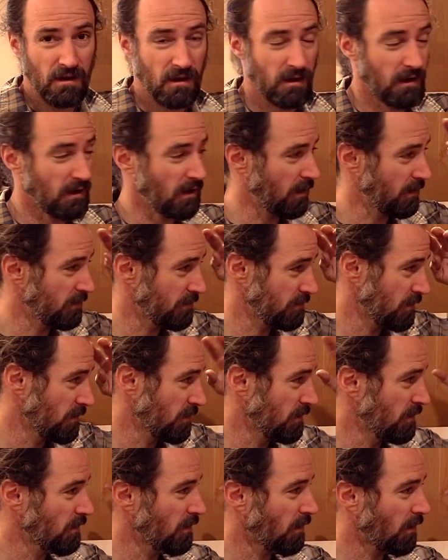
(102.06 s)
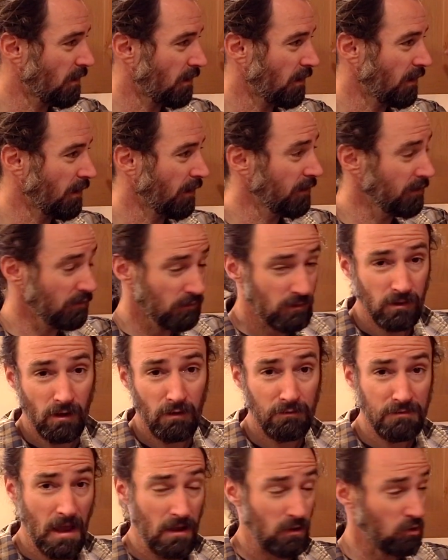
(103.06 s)
And I
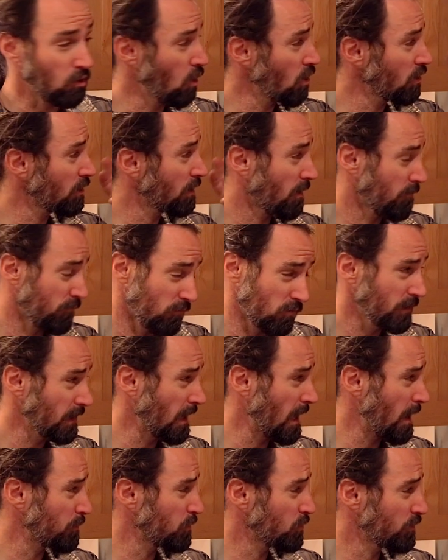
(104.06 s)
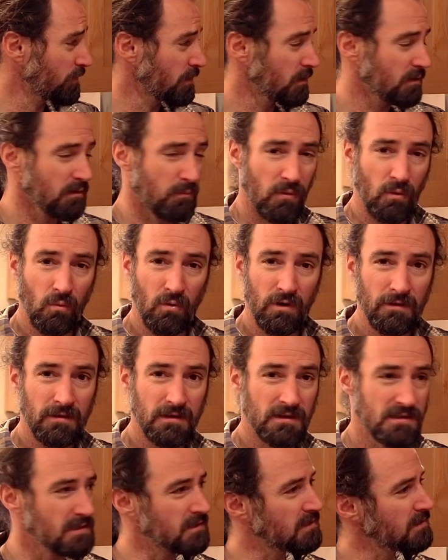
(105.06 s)
love that look. I'm really happy with it. But one of the
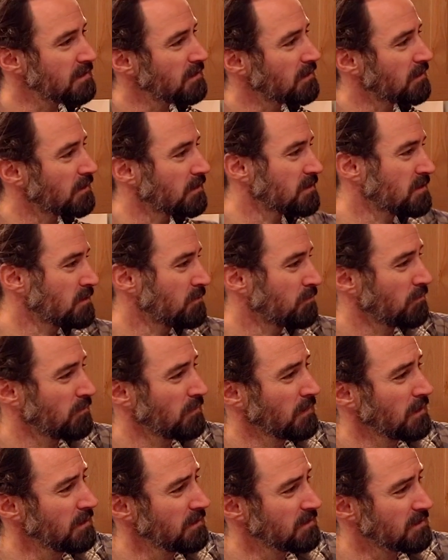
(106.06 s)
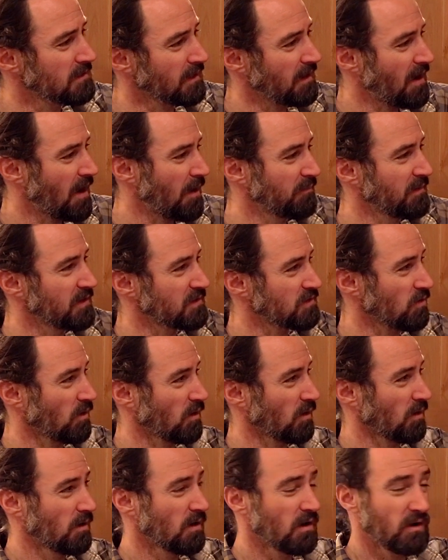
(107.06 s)
things it did is it means the cabinets
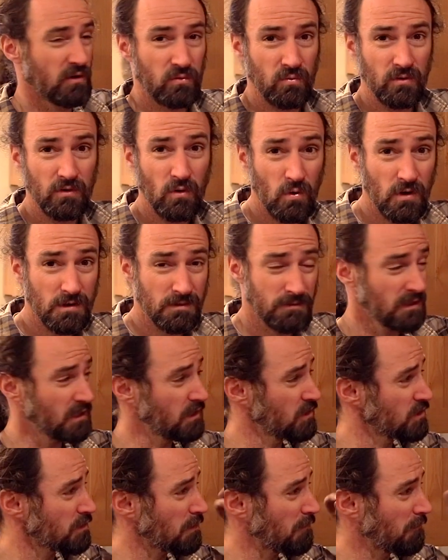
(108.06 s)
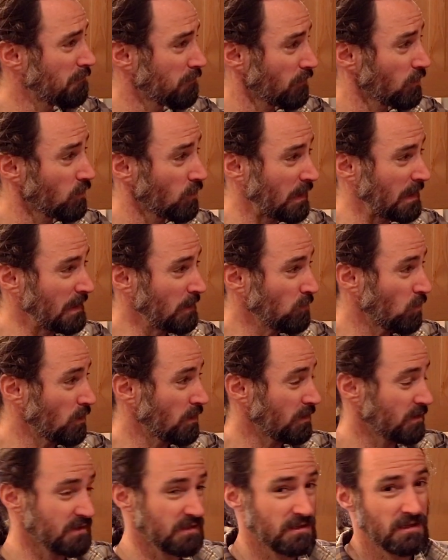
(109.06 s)
are 3/4 inch further
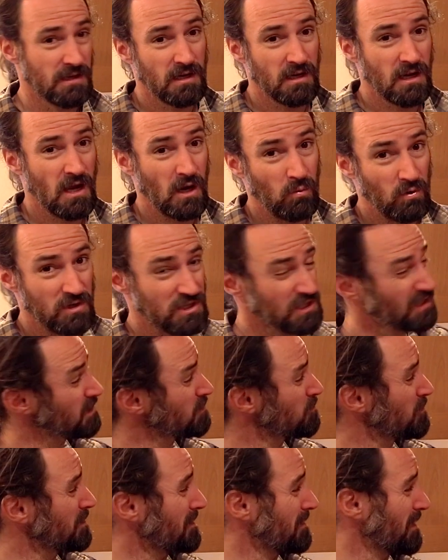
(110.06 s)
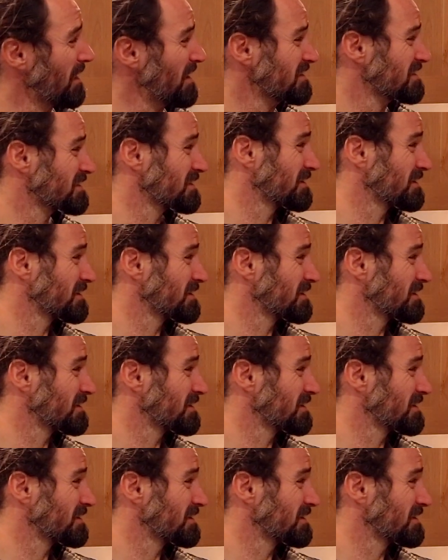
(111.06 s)
inwards, which gives me a less